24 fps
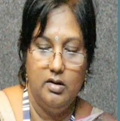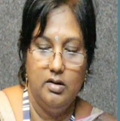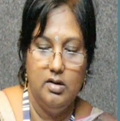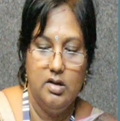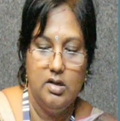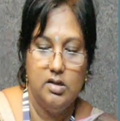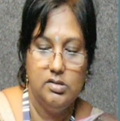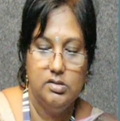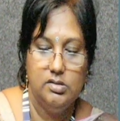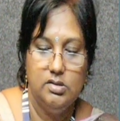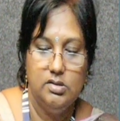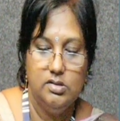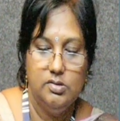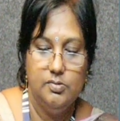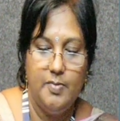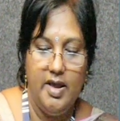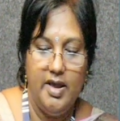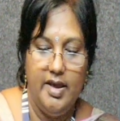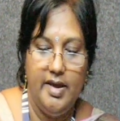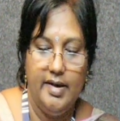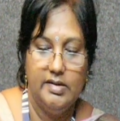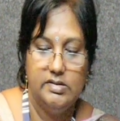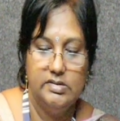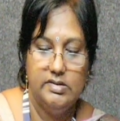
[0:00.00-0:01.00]
This is my
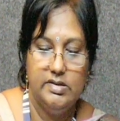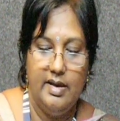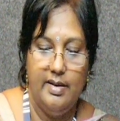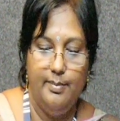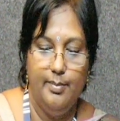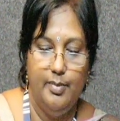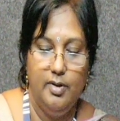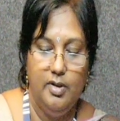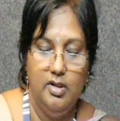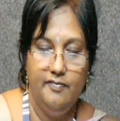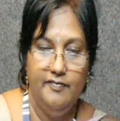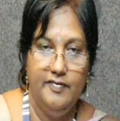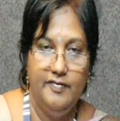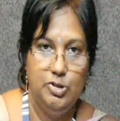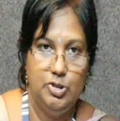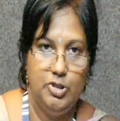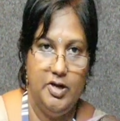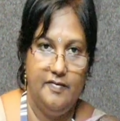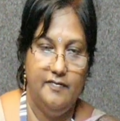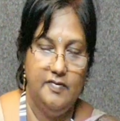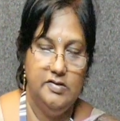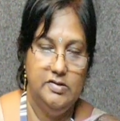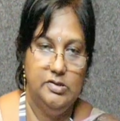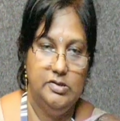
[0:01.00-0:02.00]
example which
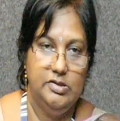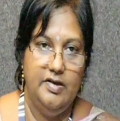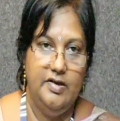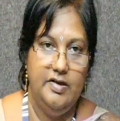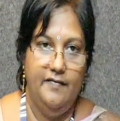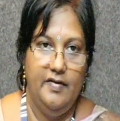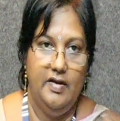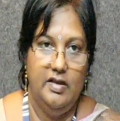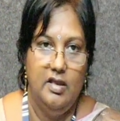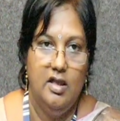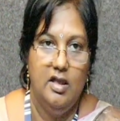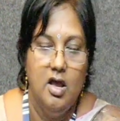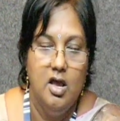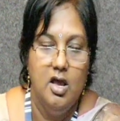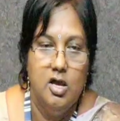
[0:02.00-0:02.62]
I was given.